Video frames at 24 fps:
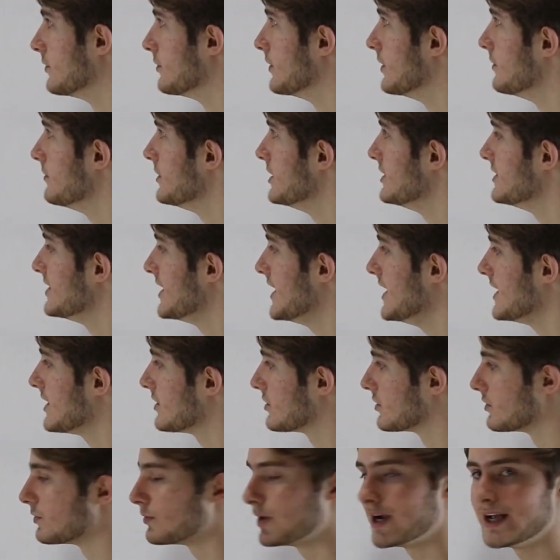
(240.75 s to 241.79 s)
When we
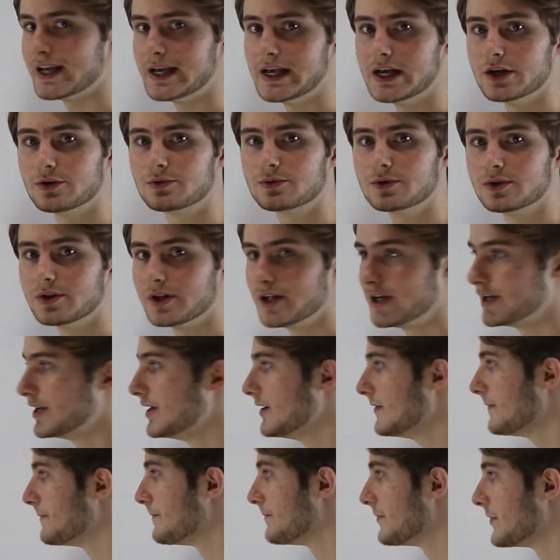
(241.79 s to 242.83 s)
take the right-hand rule on
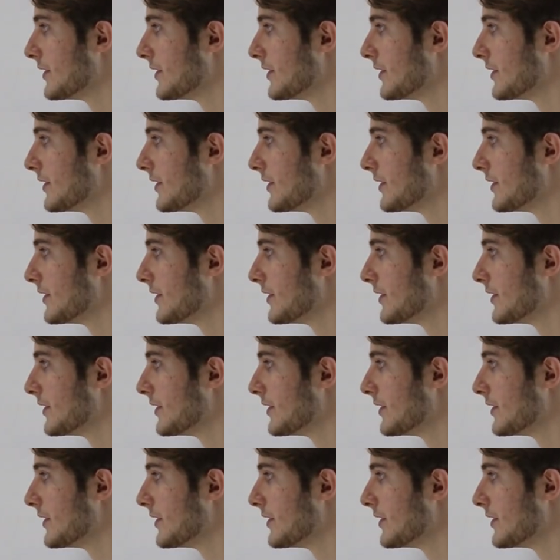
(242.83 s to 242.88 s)
it,